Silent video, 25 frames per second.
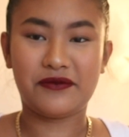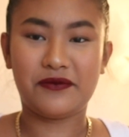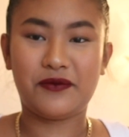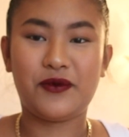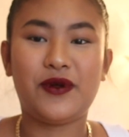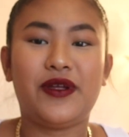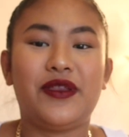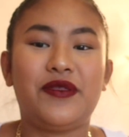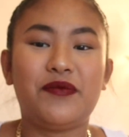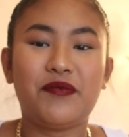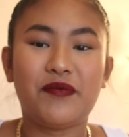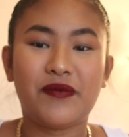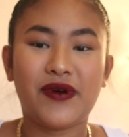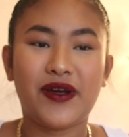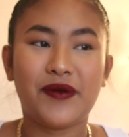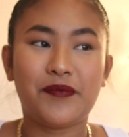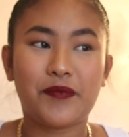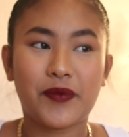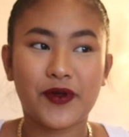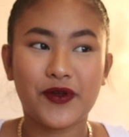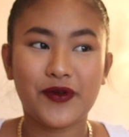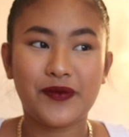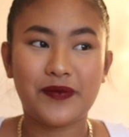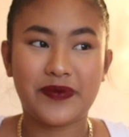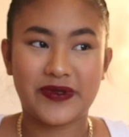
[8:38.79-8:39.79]
with my
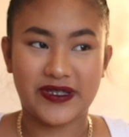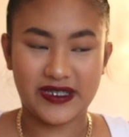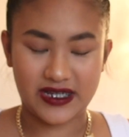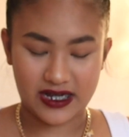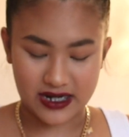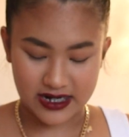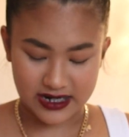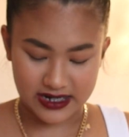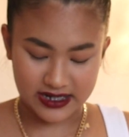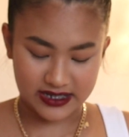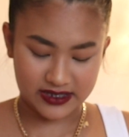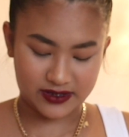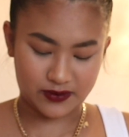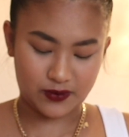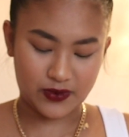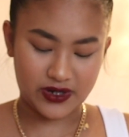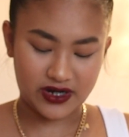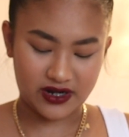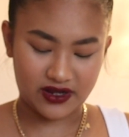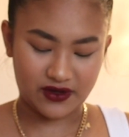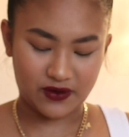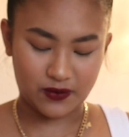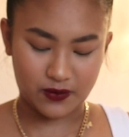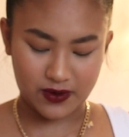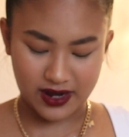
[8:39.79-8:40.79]
boob size,
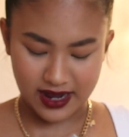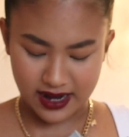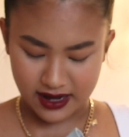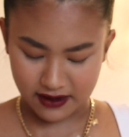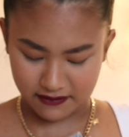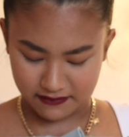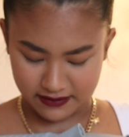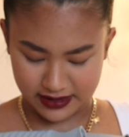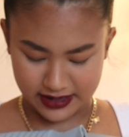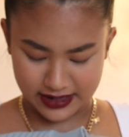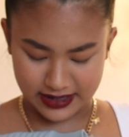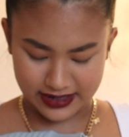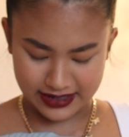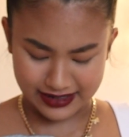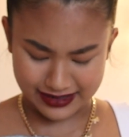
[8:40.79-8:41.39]
when I wear it,